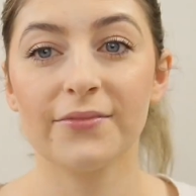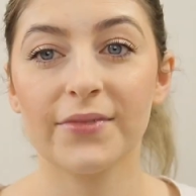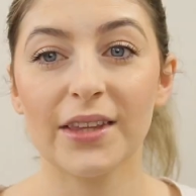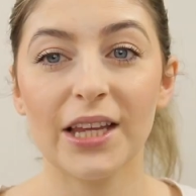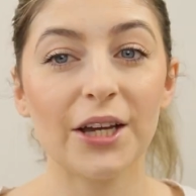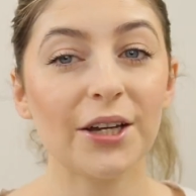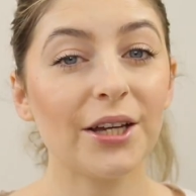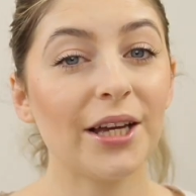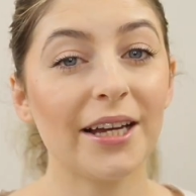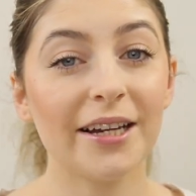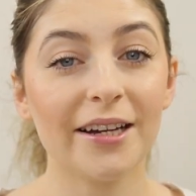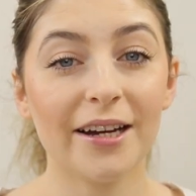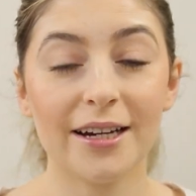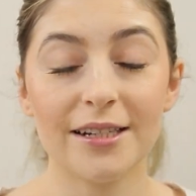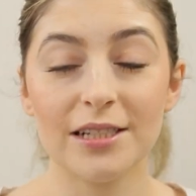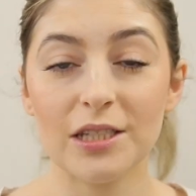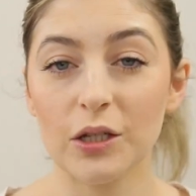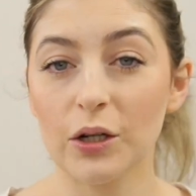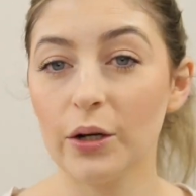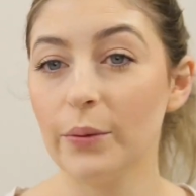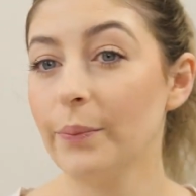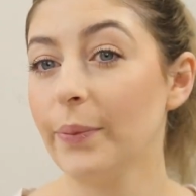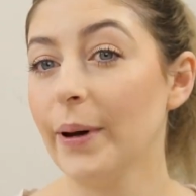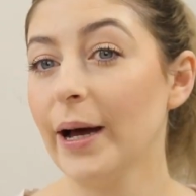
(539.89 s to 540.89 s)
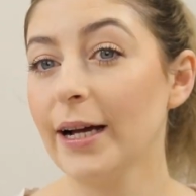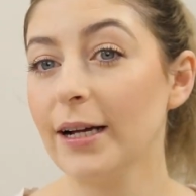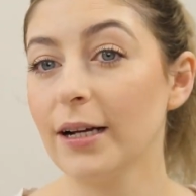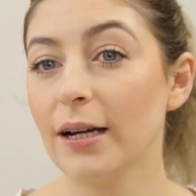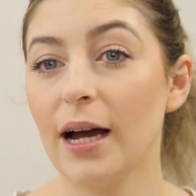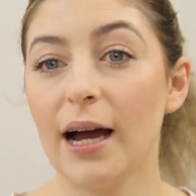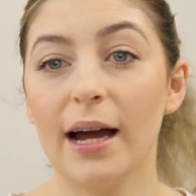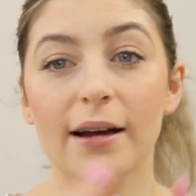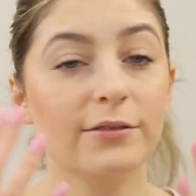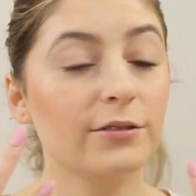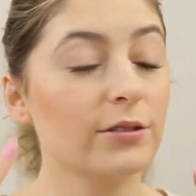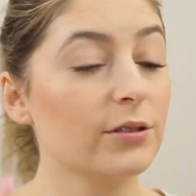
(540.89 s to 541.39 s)
Okay guys, so I'm back.
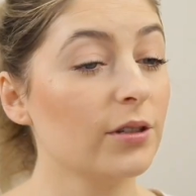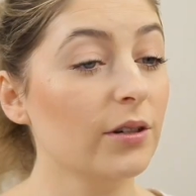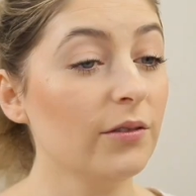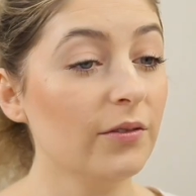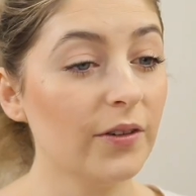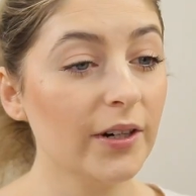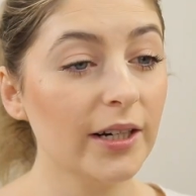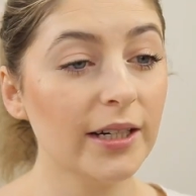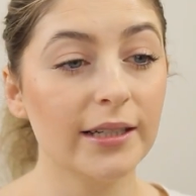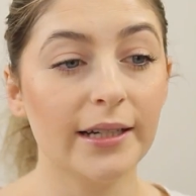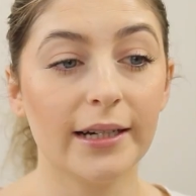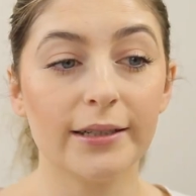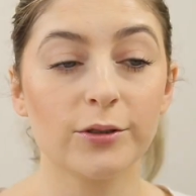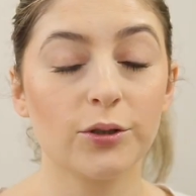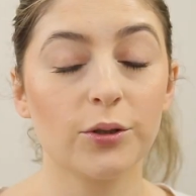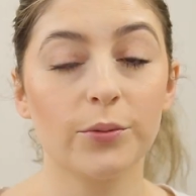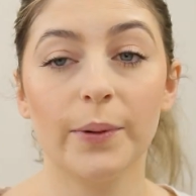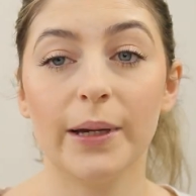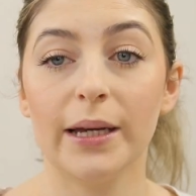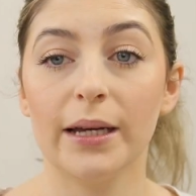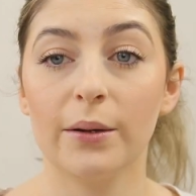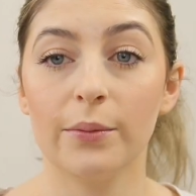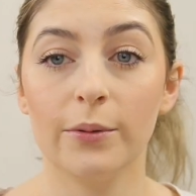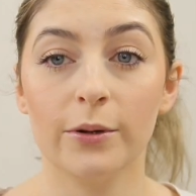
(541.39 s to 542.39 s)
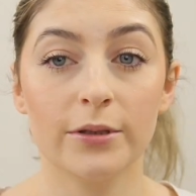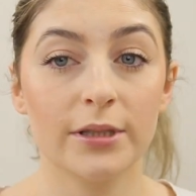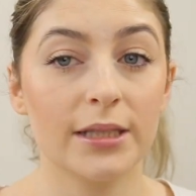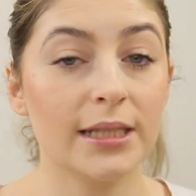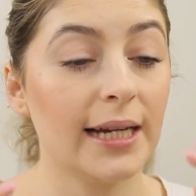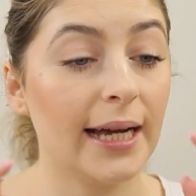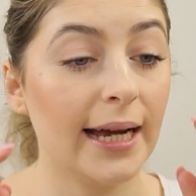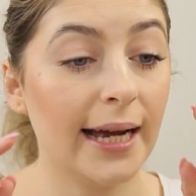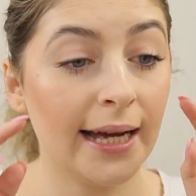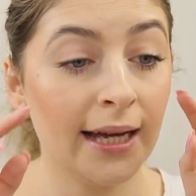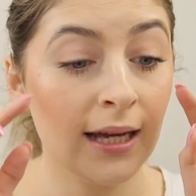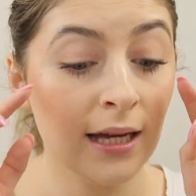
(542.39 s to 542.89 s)
I've just got very natural makeup on
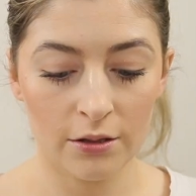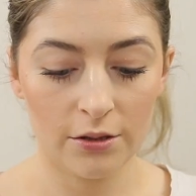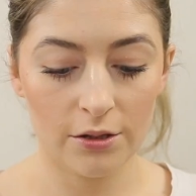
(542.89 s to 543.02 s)
today.